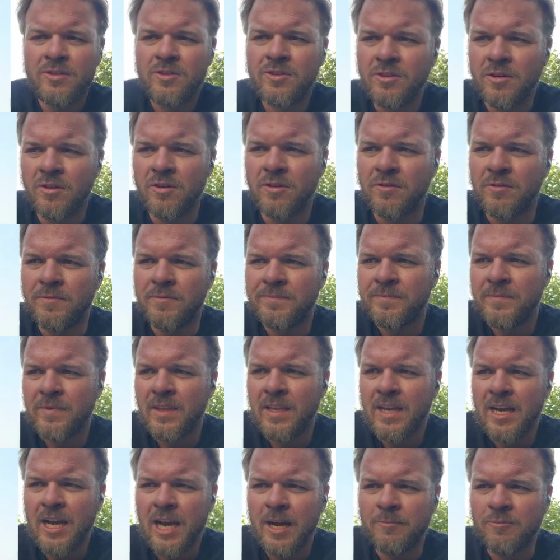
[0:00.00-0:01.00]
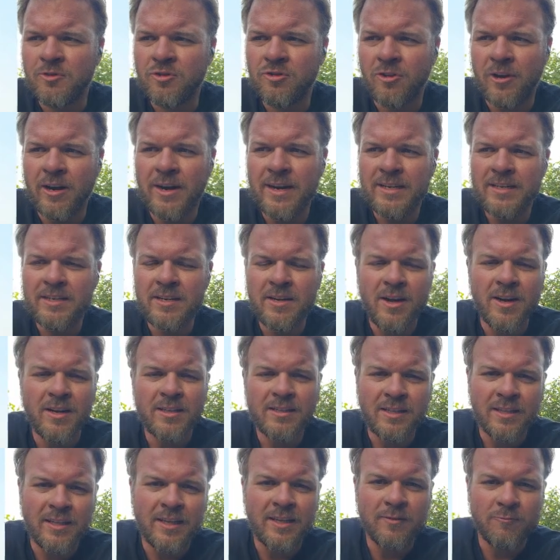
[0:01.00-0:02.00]
So I'm trying
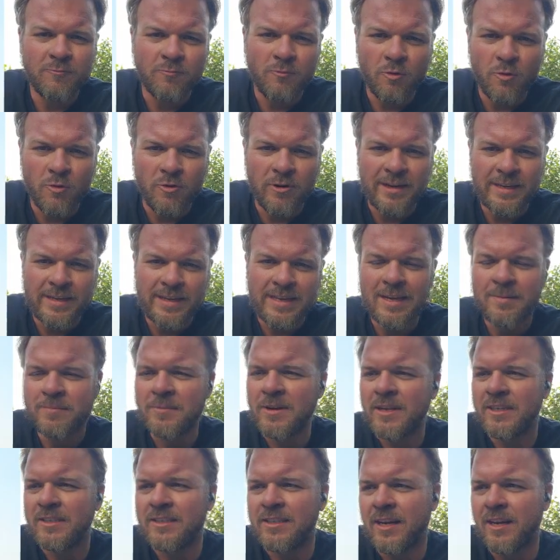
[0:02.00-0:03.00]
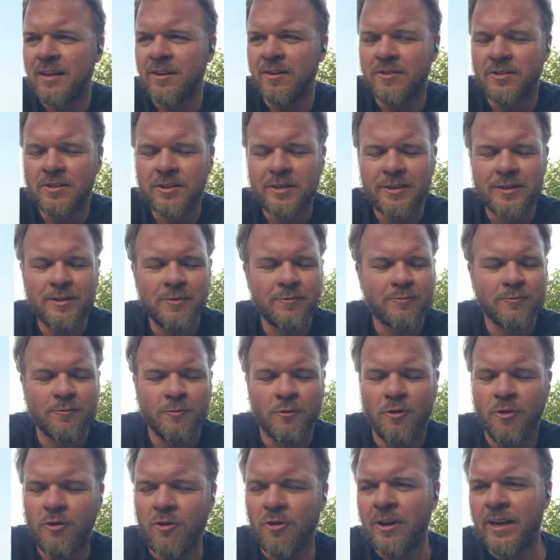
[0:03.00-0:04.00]
not to let Roy get my tires, because
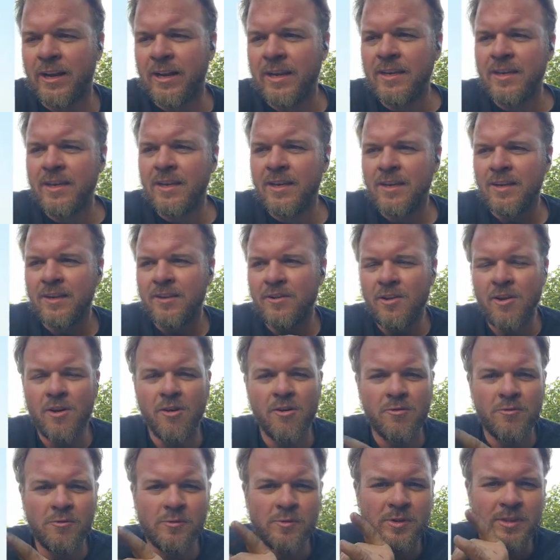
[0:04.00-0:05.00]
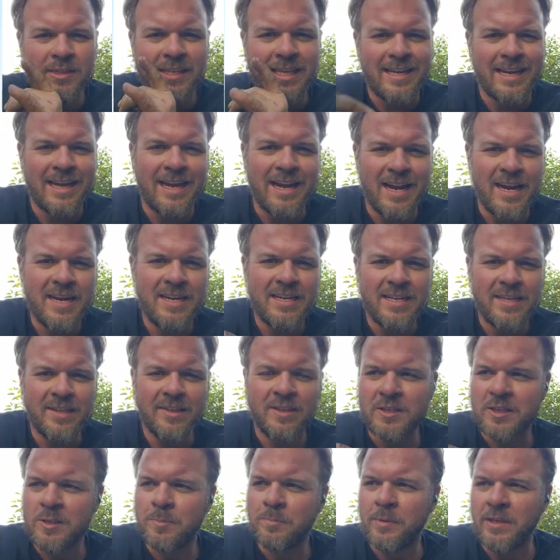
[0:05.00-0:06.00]
Roy knows that I need
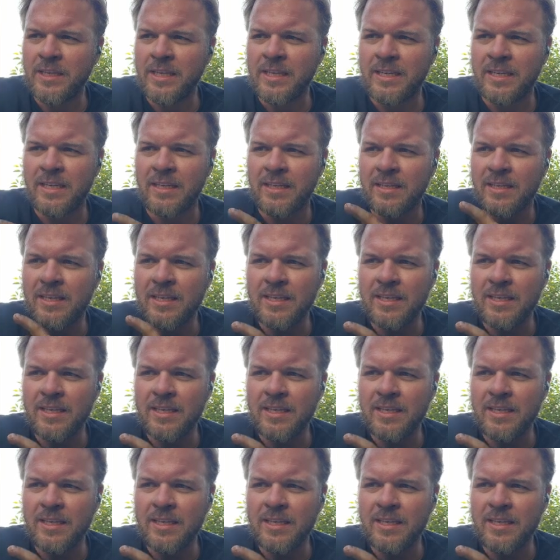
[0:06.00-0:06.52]
the speed.